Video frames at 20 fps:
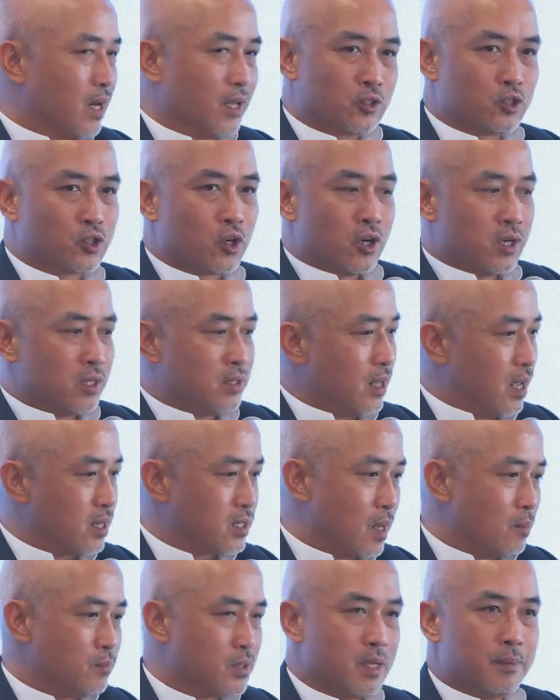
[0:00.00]
joined
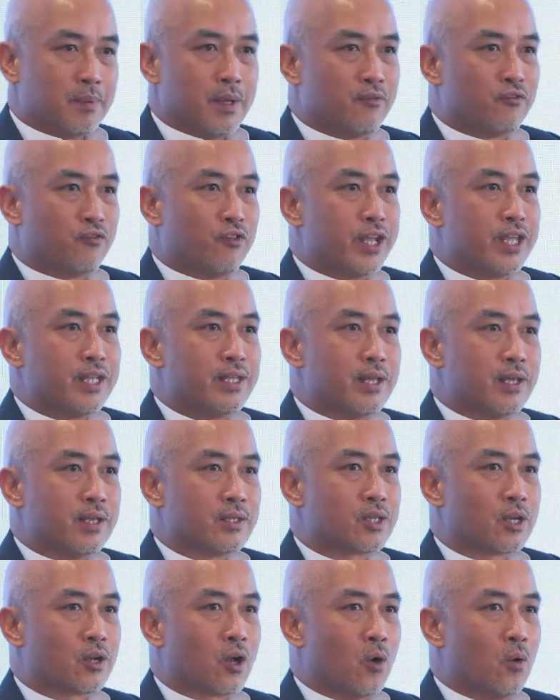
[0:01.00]
SMCP 3
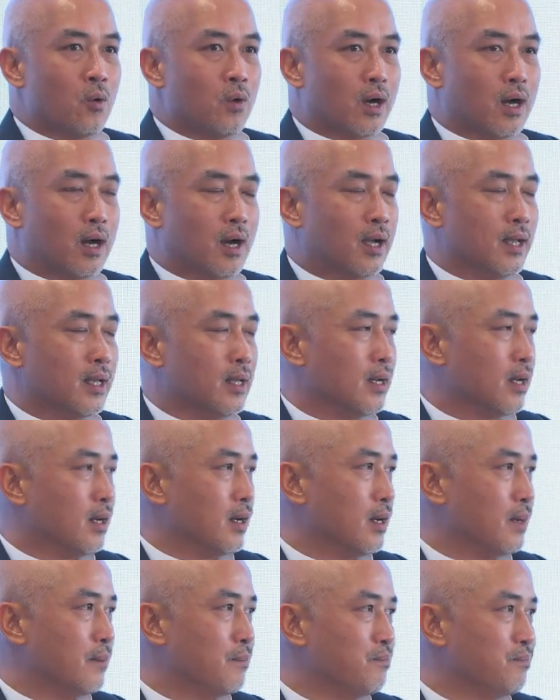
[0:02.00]
years ago,
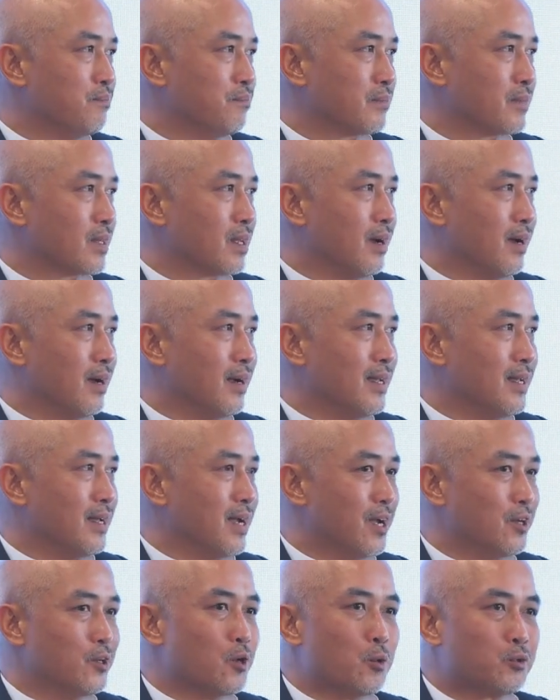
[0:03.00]

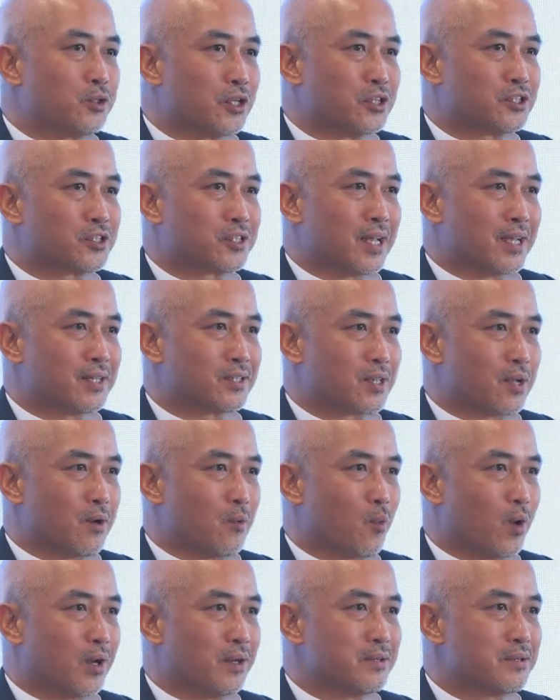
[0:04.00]
I noticed there's
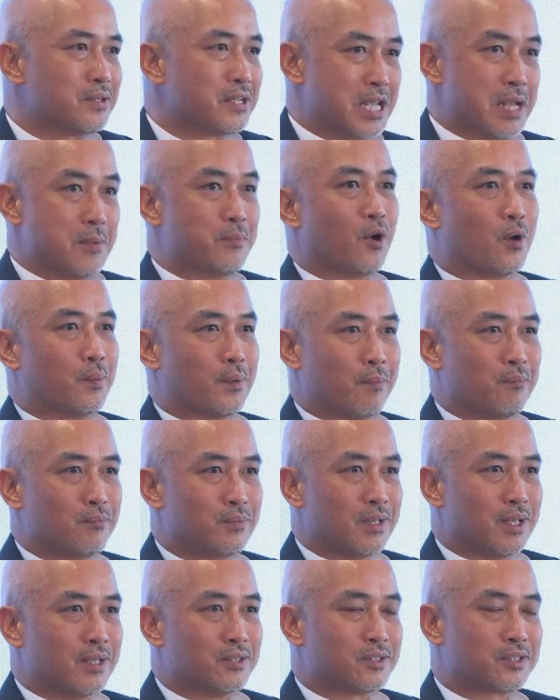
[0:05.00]
one key problem
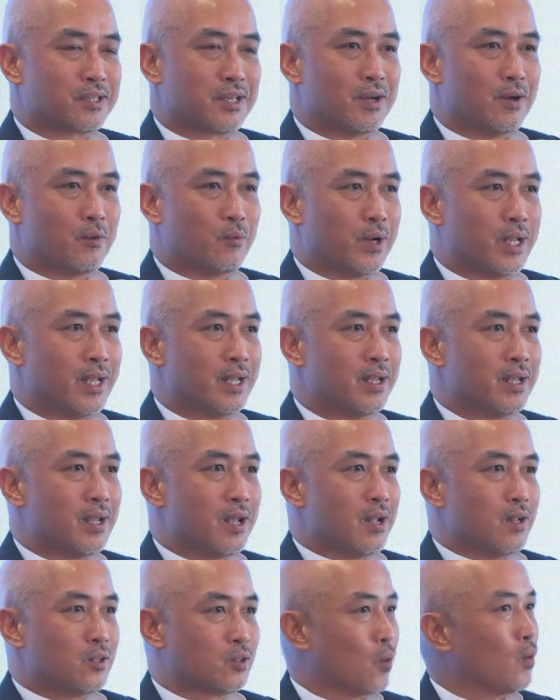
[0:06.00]
is we
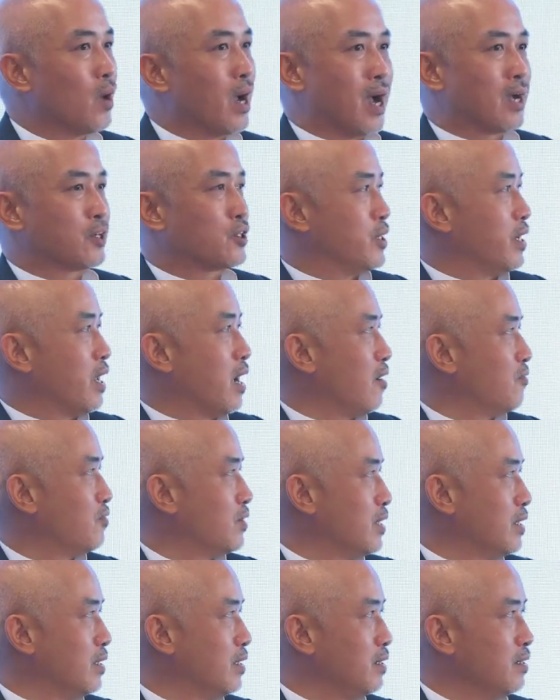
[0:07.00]
don't actually have
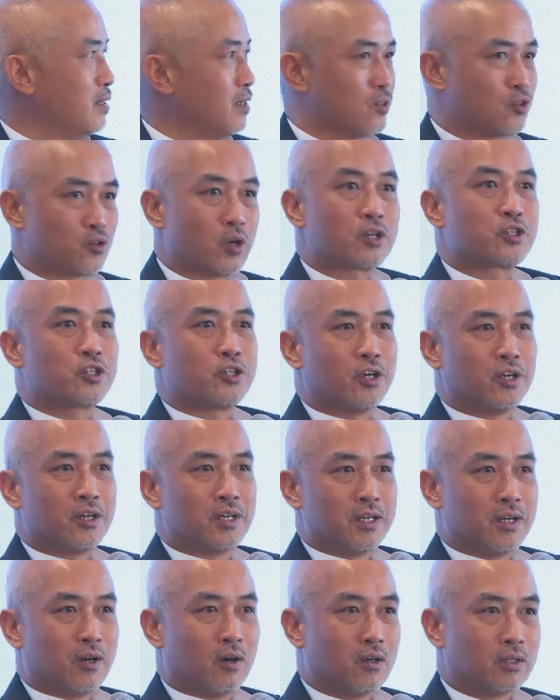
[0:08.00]
the structure
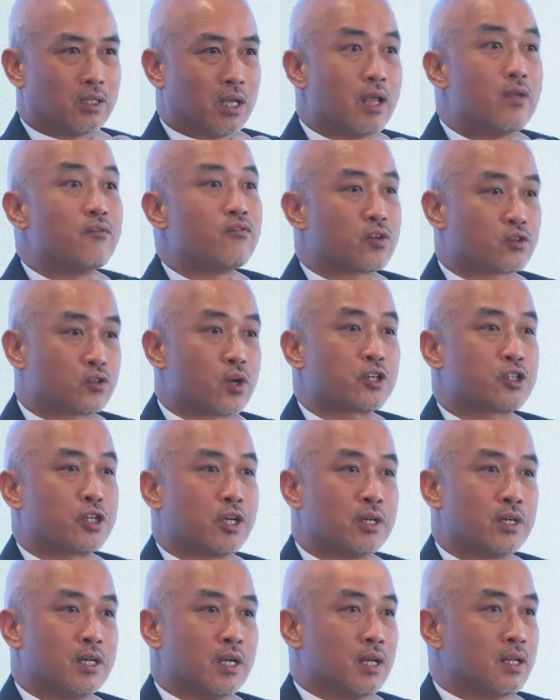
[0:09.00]
or the
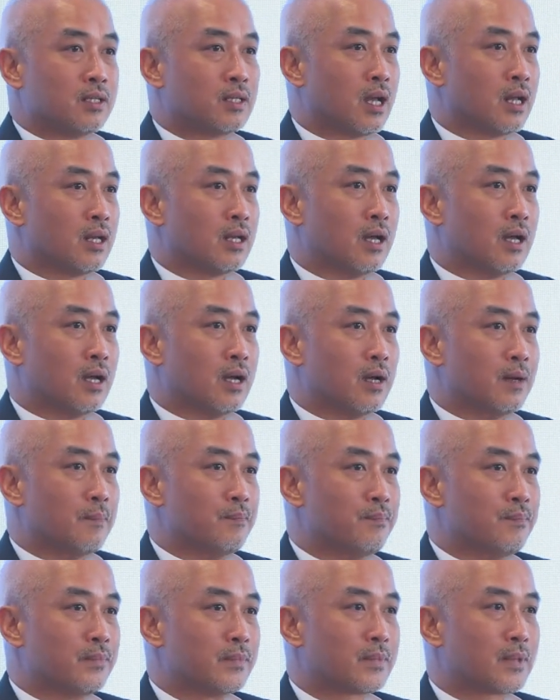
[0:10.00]
infrastructure that
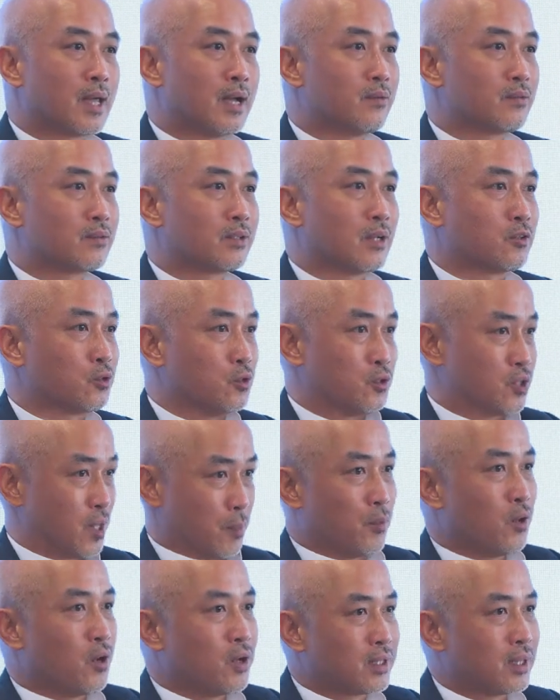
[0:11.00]
to
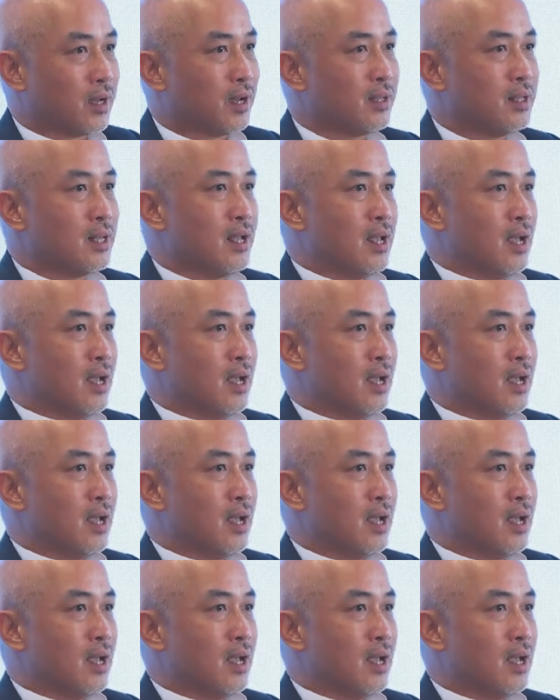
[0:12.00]
support that,